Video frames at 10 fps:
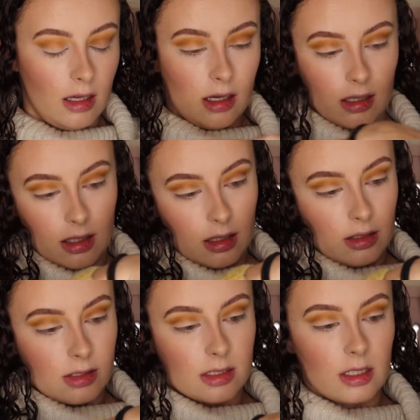and then
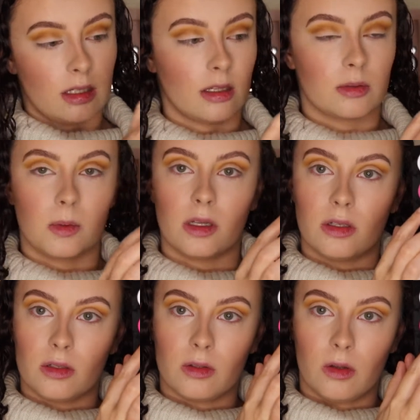there's another
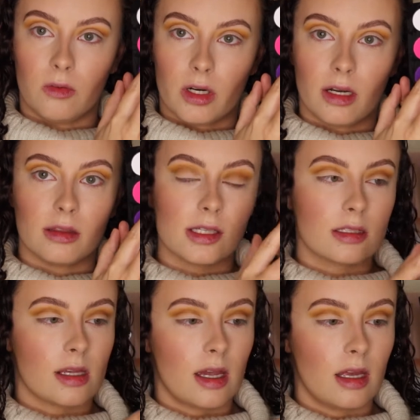one over on this
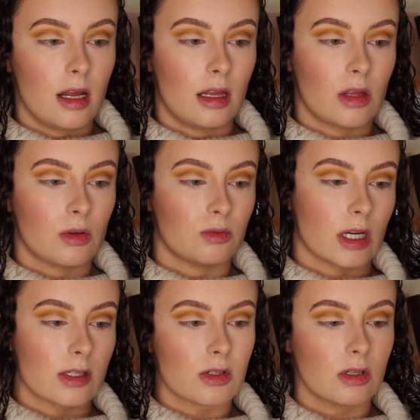side, and then the
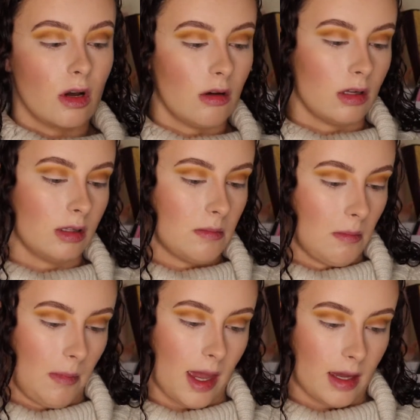rest are all
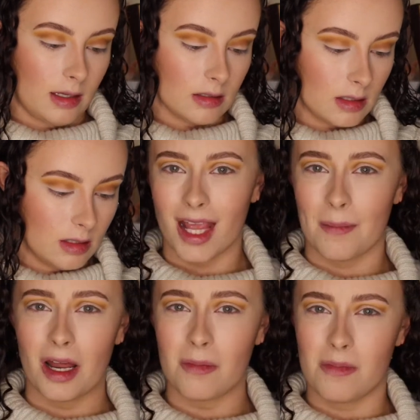matte. I'm
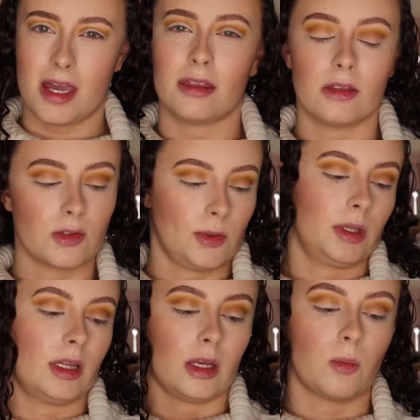not mad that there's
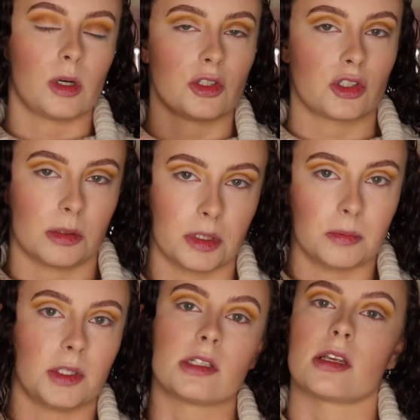only like one shimmer
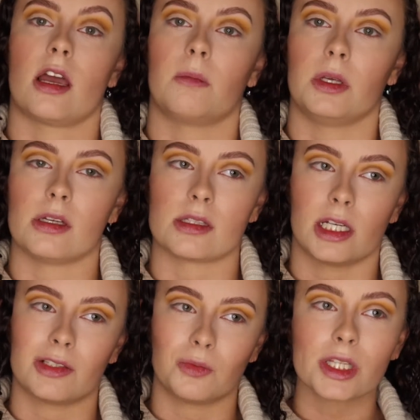per side because
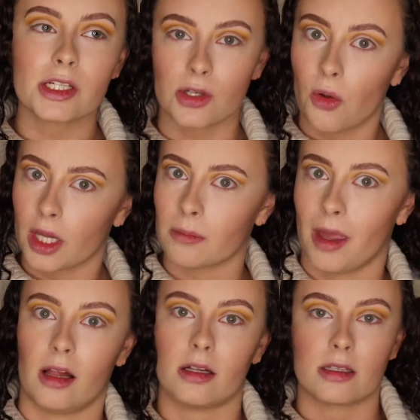I really don't like
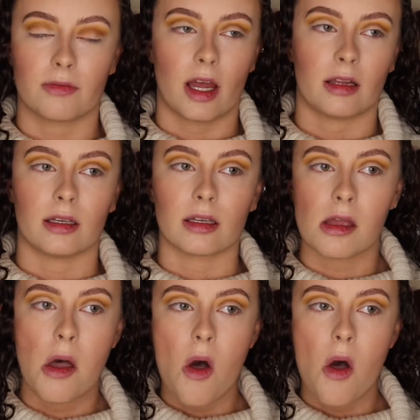palettes. I've got like